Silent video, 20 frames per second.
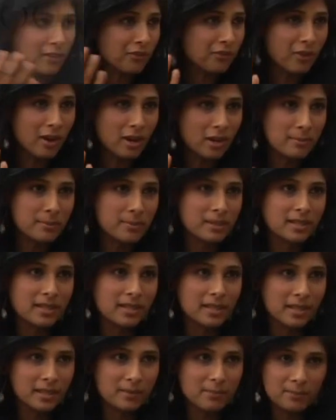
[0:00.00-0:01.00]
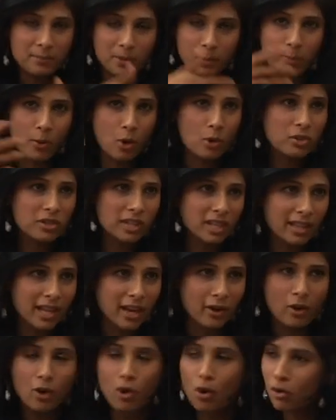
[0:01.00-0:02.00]
tech firms proposing
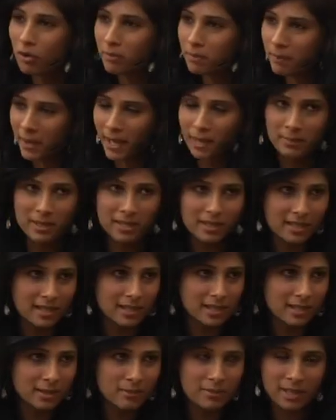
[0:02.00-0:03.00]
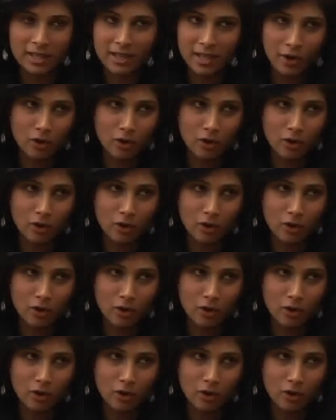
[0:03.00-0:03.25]
their own payment systems,